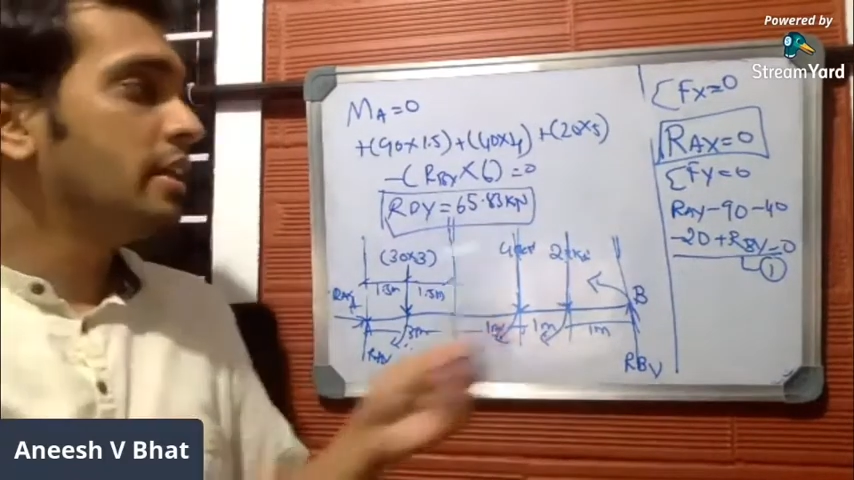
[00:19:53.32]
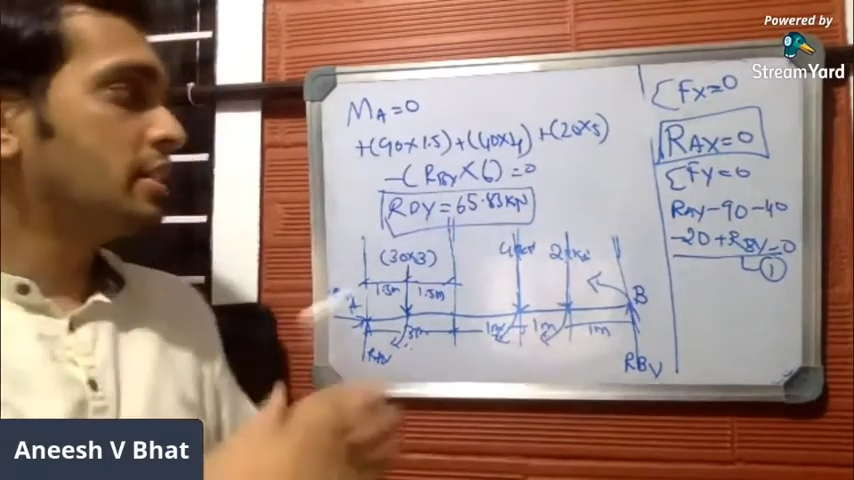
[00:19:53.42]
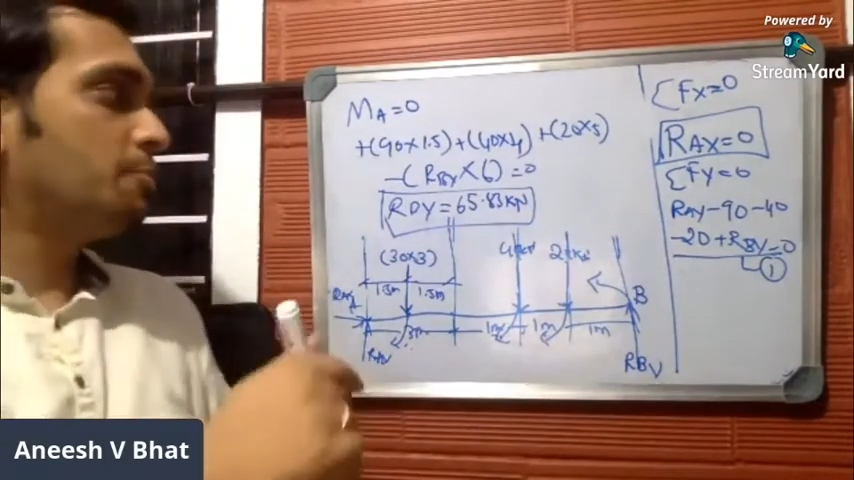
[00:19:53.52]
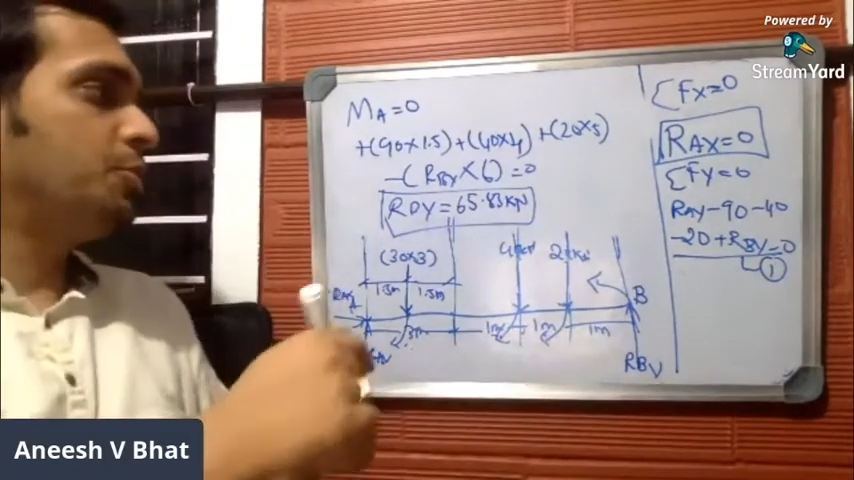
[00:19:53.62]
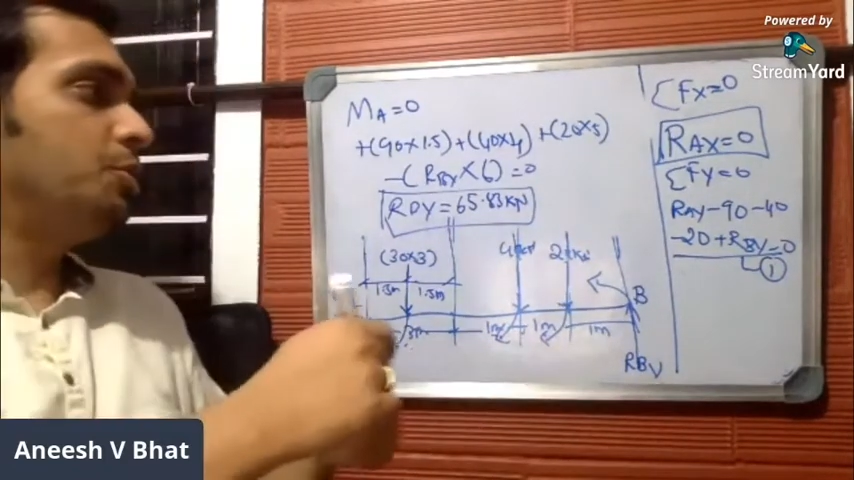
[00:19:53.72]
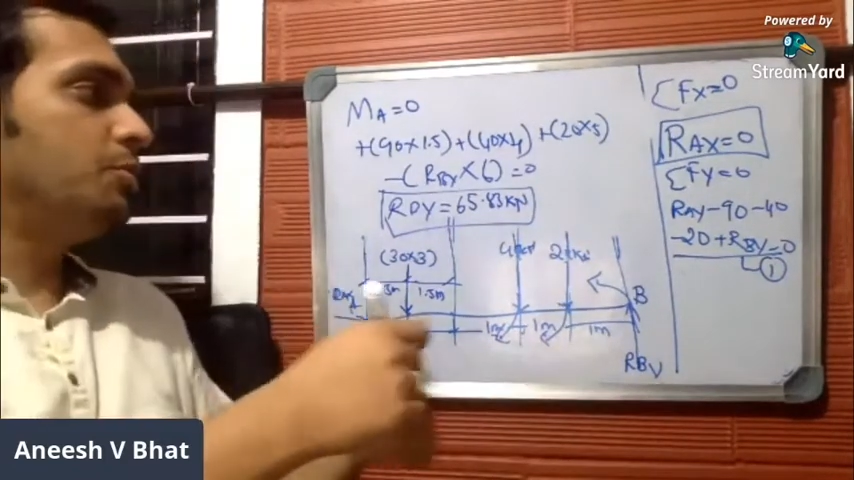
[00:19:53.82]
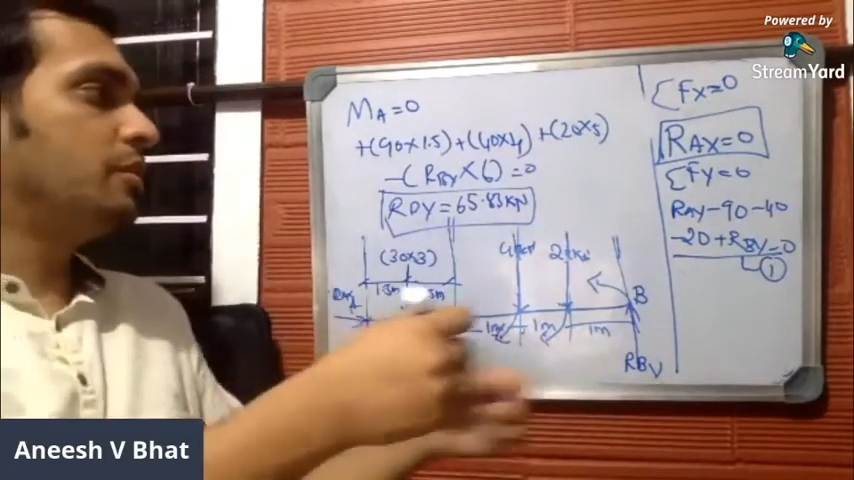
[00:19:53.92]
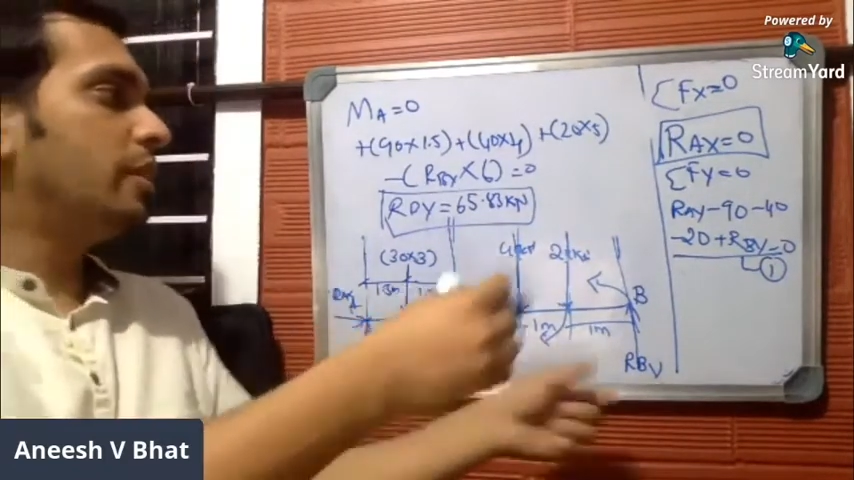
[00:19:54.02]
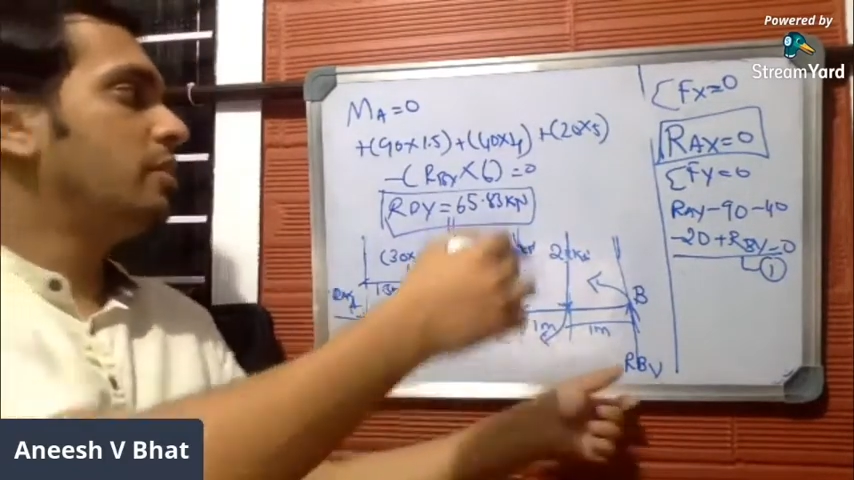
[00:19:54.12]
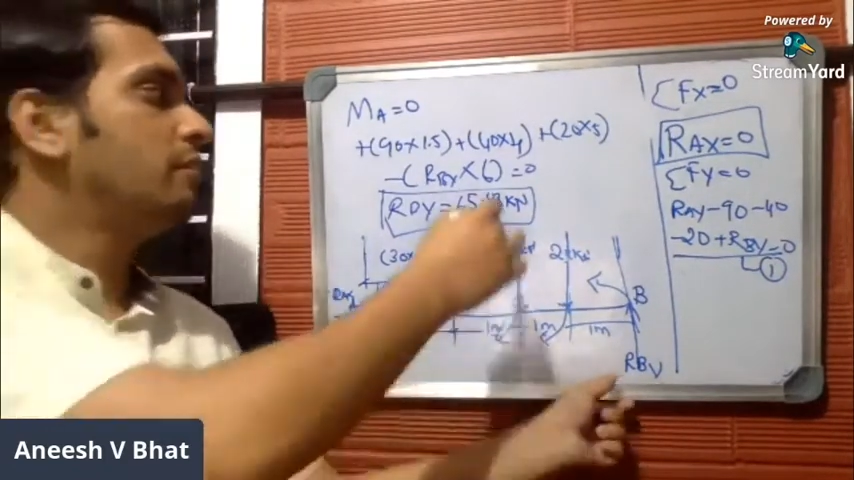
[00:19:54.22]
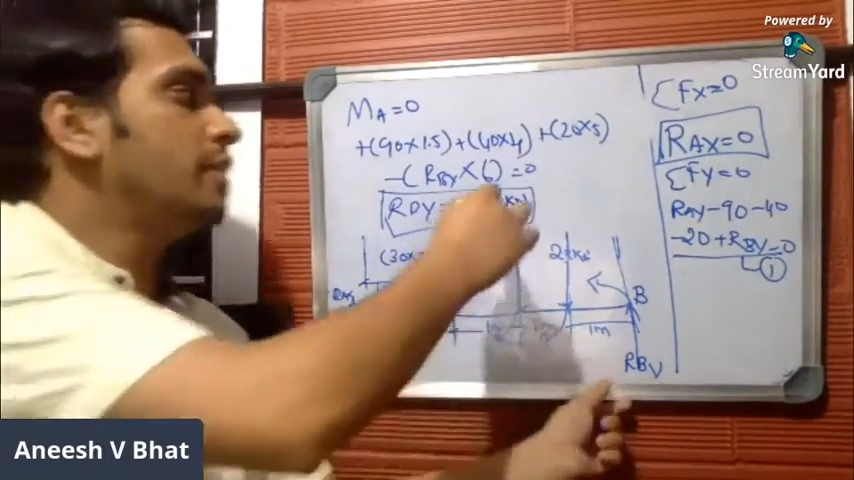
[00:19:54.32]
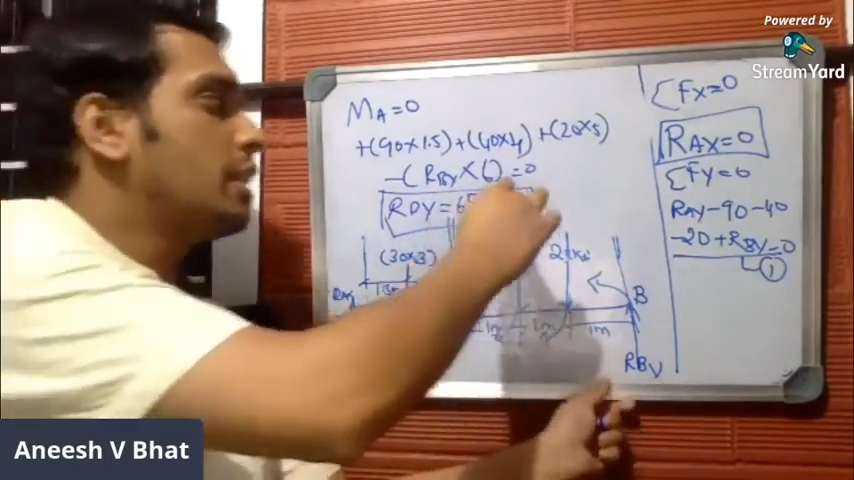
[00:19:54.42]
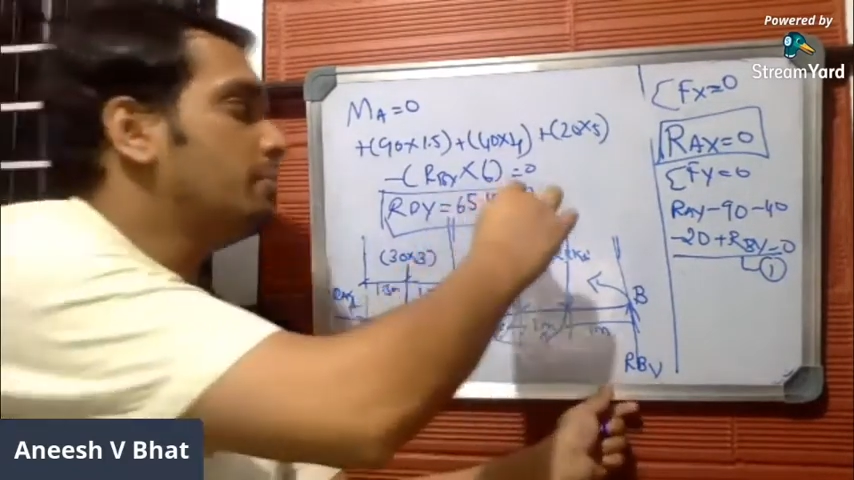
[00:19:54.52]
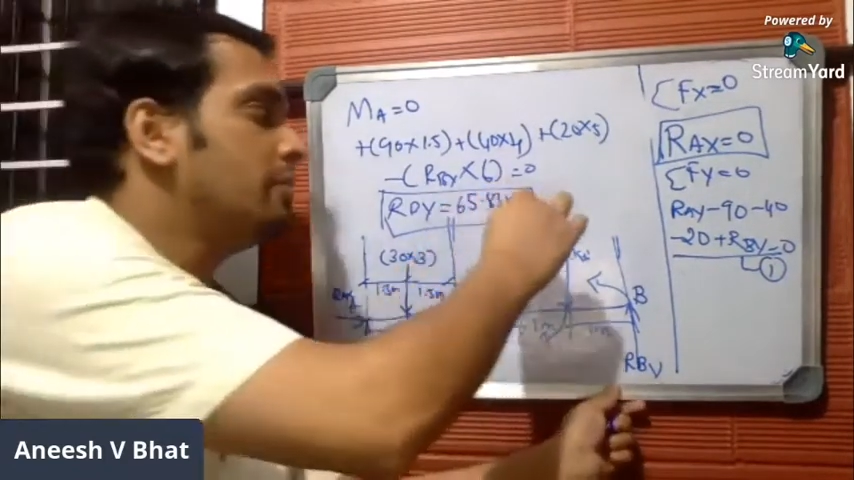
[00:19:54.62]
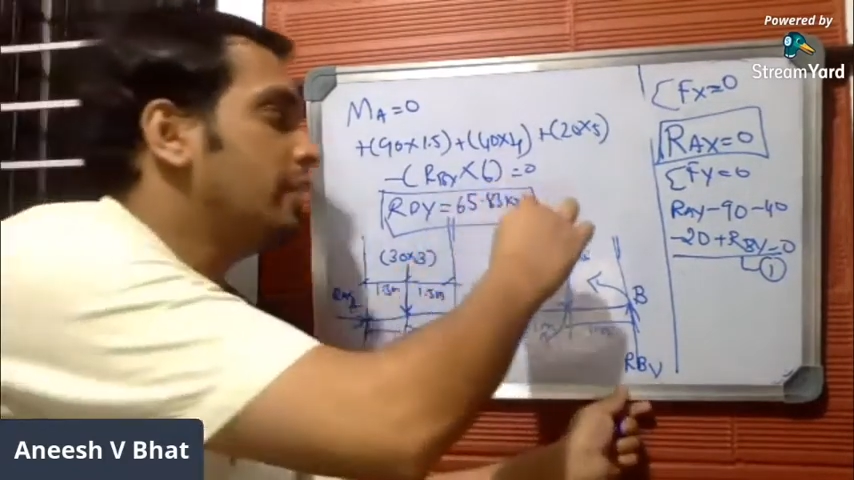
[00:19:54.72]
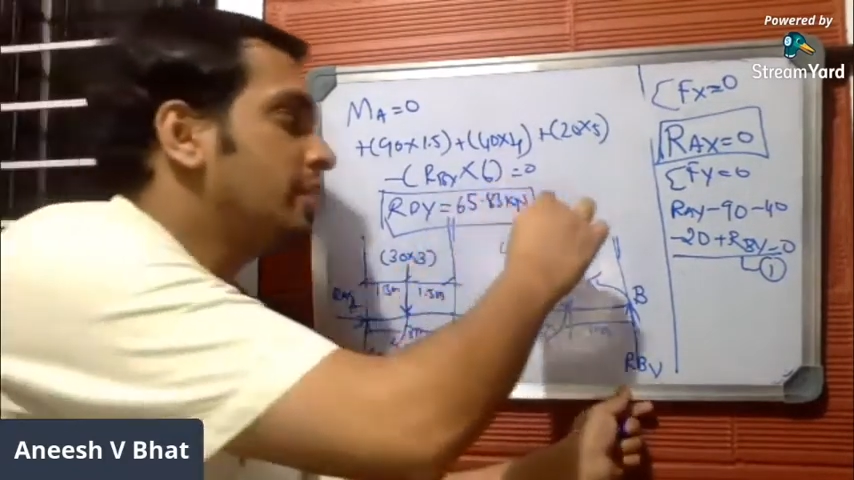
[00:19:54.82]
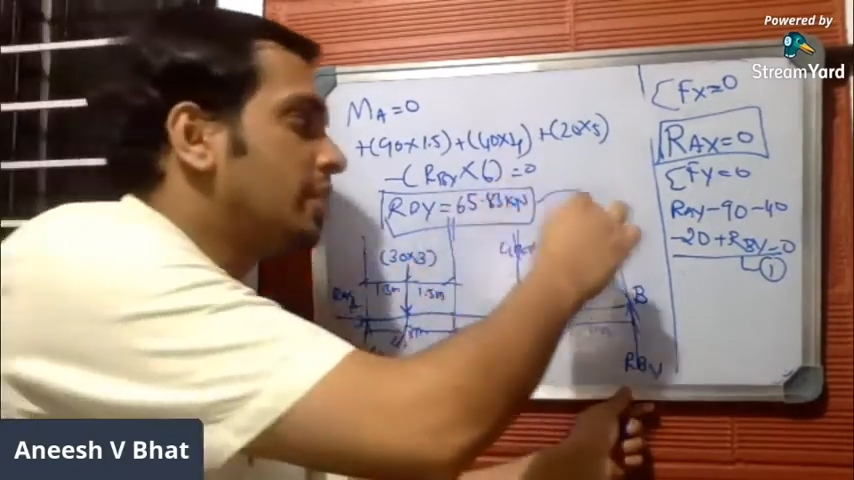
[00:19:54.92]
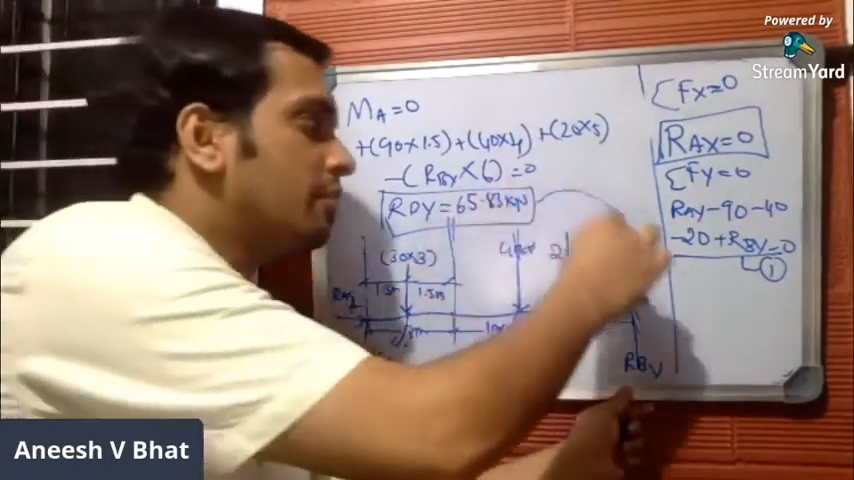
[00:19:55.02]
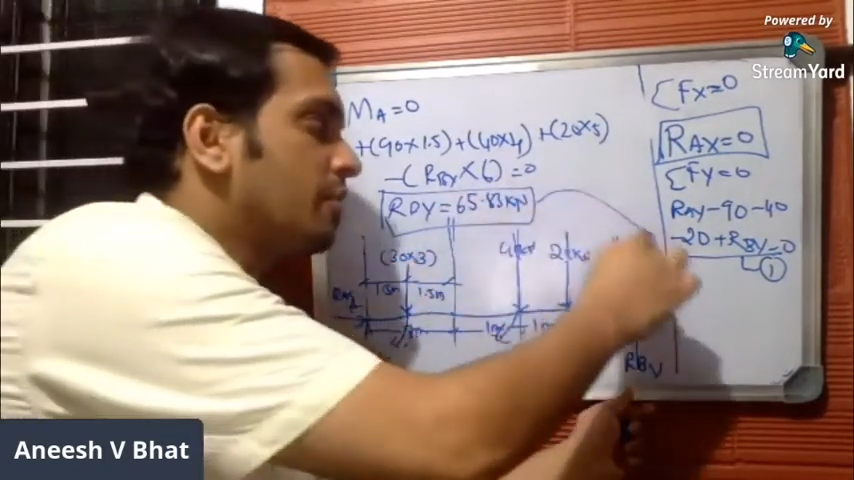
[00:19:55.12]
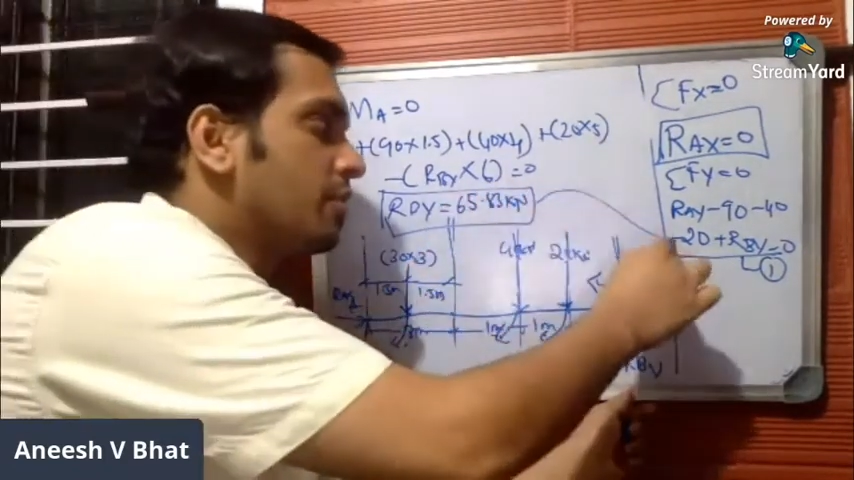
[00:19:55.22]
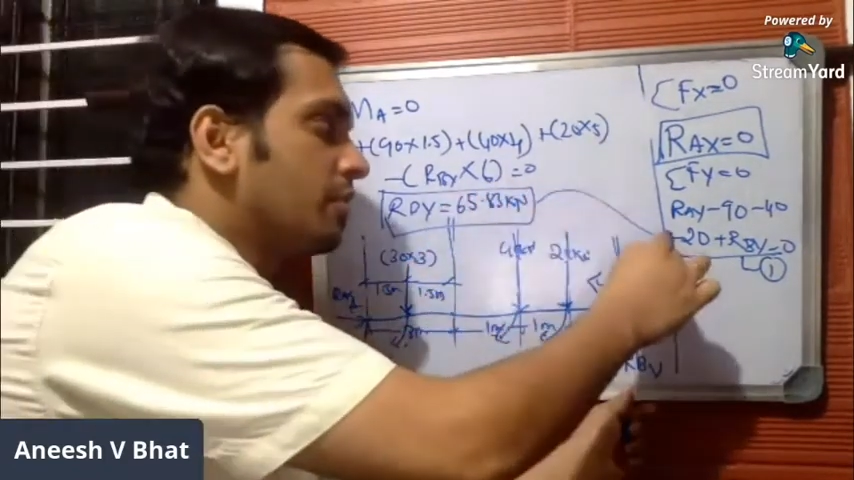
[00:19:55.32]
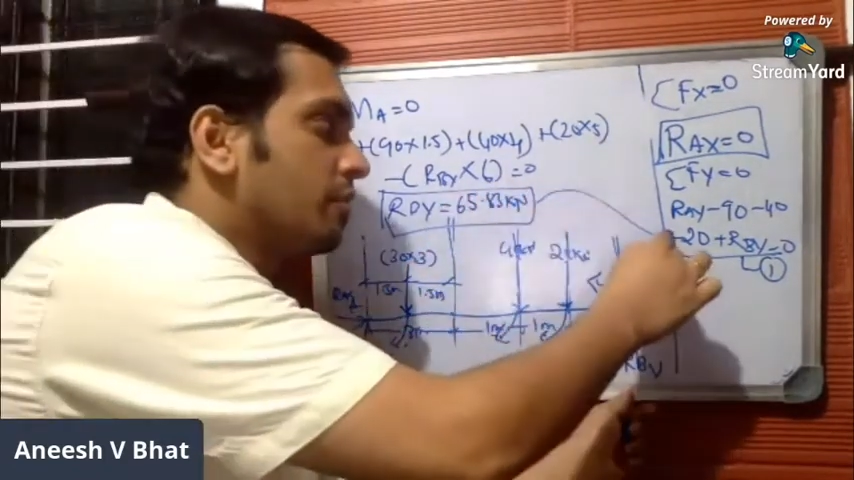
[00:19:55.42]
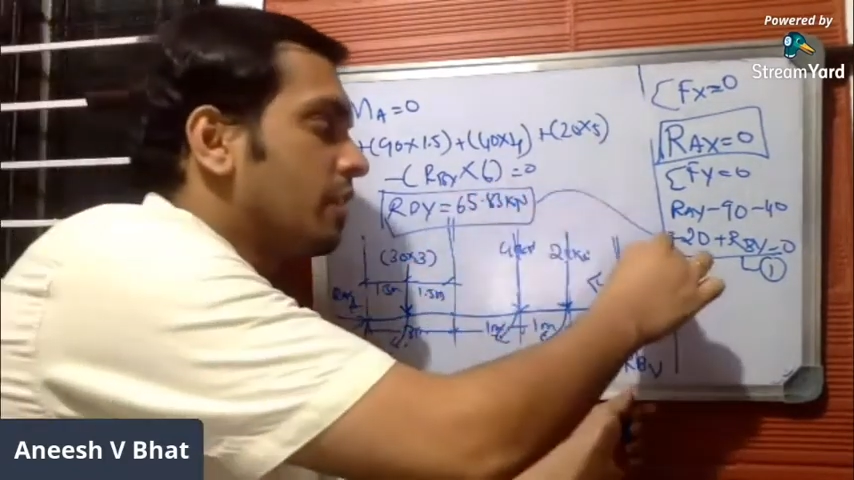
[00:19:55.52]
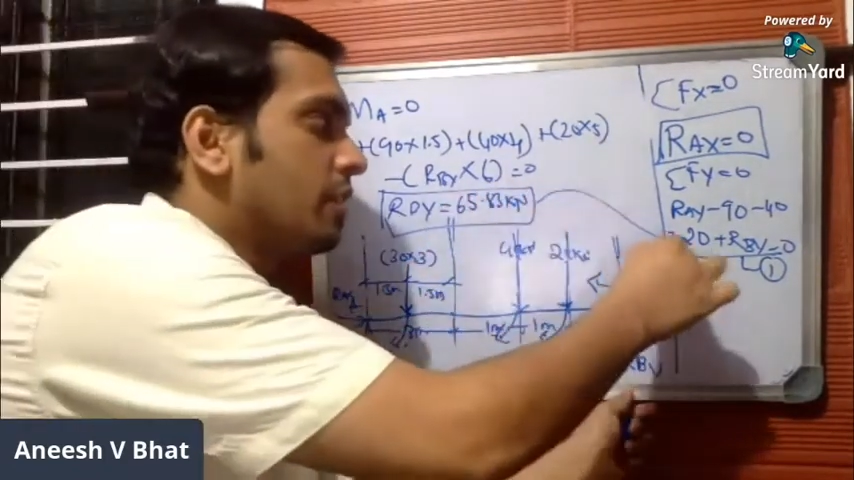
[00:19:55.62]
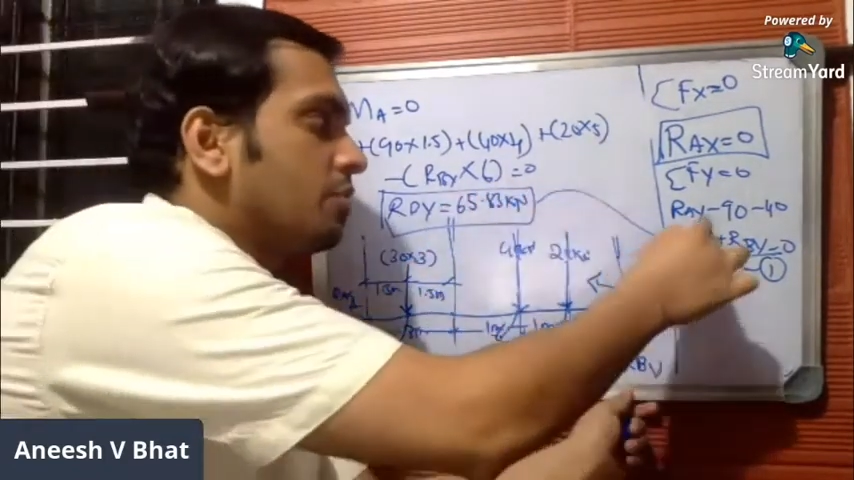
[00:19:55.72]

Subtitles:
Substitute the value of RB by in equation 1